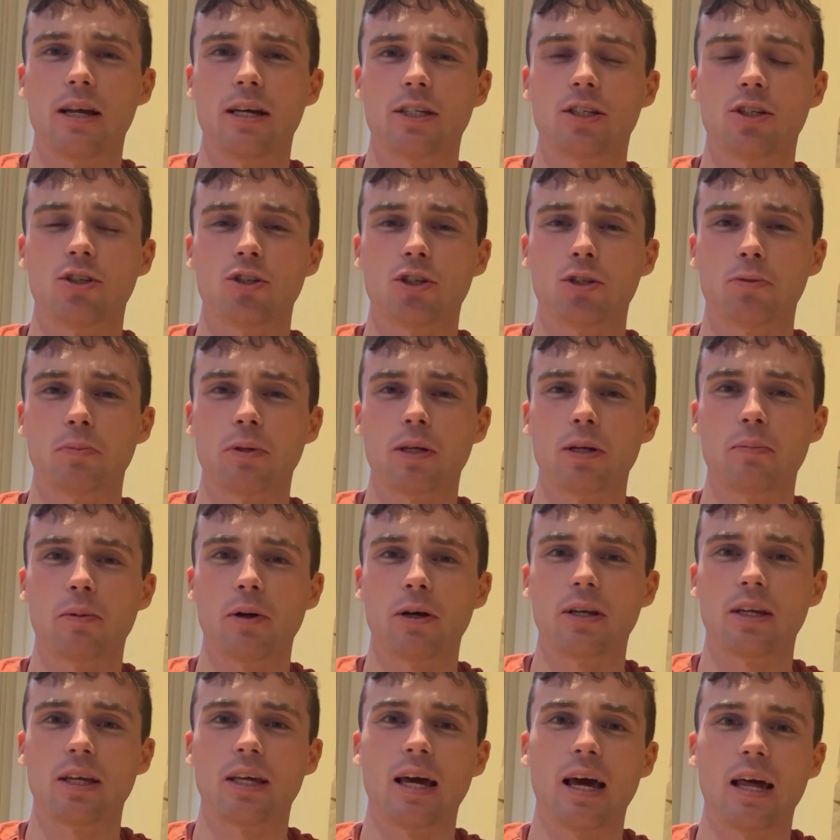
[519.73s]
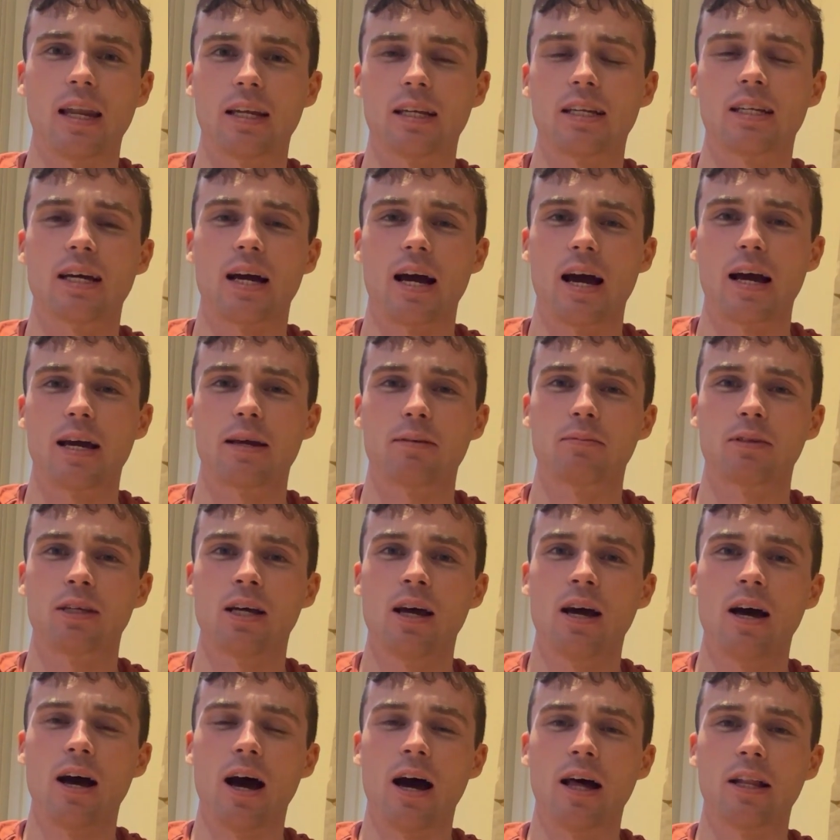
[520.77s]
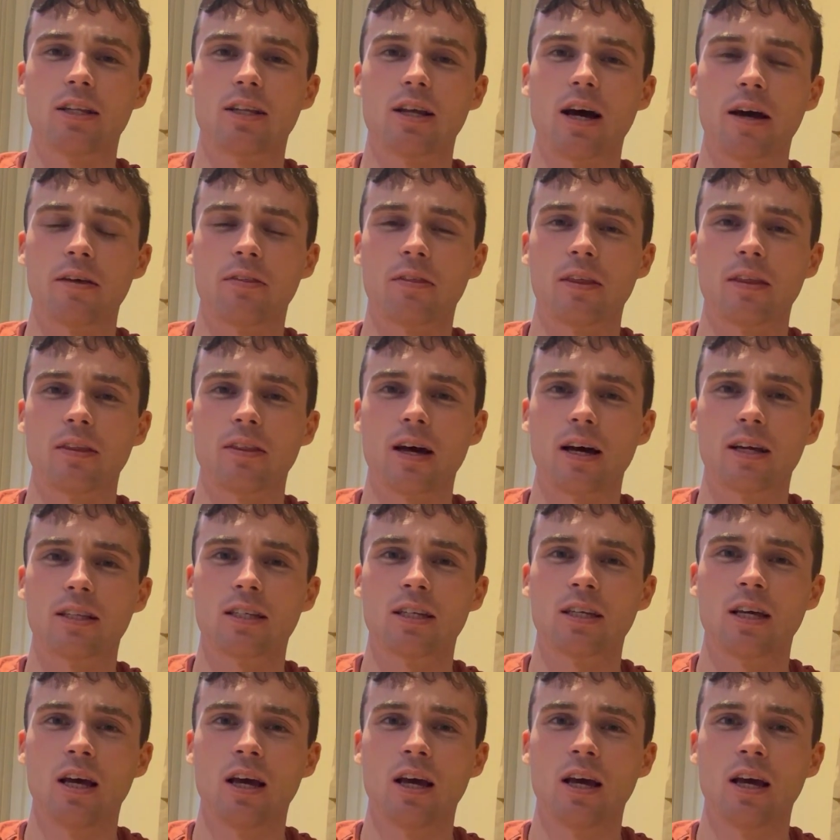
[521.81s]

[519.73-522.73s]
It's just been about getting times, and I think that's